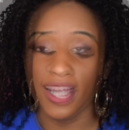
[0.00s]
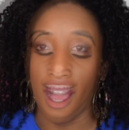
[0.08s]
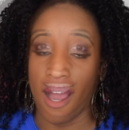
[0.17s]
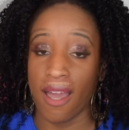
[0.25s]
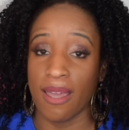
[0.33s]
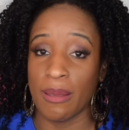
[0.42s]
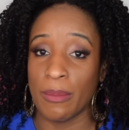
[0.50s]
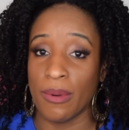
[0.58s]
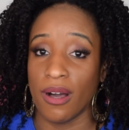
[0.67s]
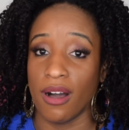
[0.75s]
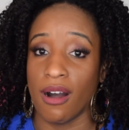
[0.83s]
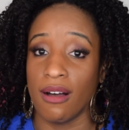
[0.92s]
I
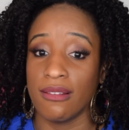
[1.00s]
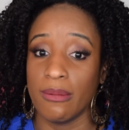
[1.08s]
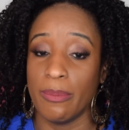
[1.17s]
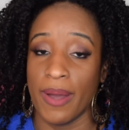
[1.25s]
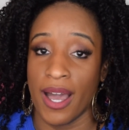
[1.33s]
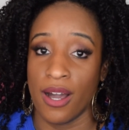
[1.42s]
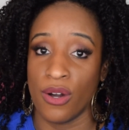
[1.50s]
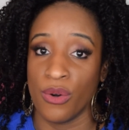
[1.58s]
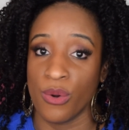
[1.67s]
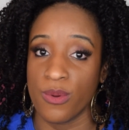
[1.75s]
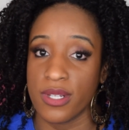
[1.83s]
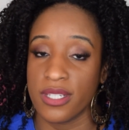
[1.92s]
am all
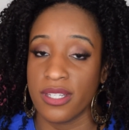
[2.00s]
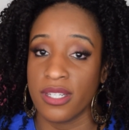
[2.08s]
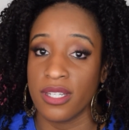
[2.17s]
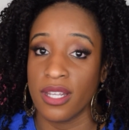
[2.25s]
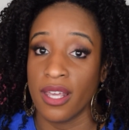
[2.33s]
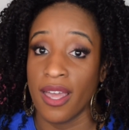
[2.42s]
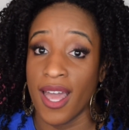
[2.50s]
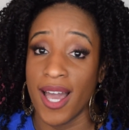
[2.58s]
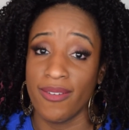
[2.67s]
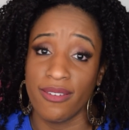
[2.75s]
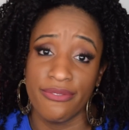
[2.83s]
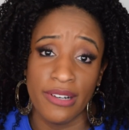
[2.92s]
about
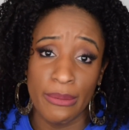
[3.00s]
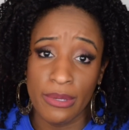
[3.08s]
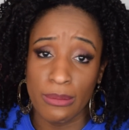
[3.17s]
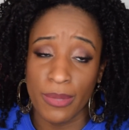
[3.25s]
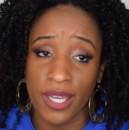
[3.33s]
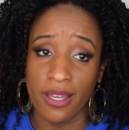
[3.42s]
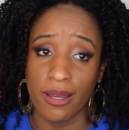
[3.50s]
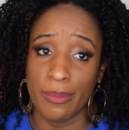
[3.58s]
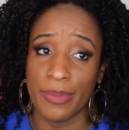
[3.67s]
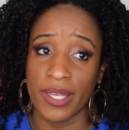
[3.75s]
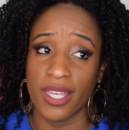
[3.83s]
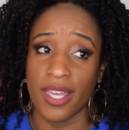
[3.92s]
having fun with makeup,